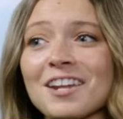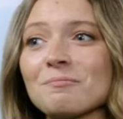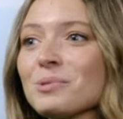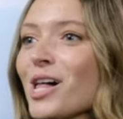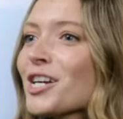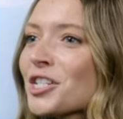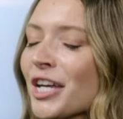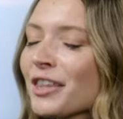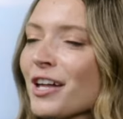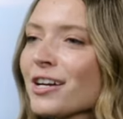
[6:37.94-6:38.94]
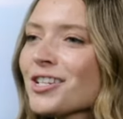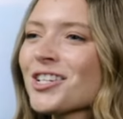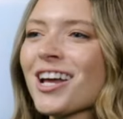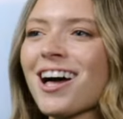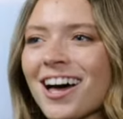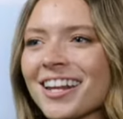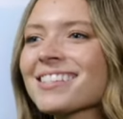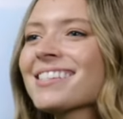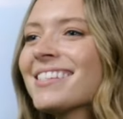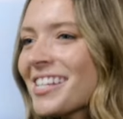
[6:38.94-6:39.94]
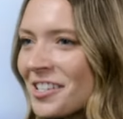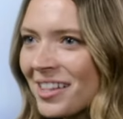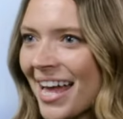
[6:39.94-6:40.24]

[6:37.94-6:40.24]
of Blockchain Launch and Onyx Digital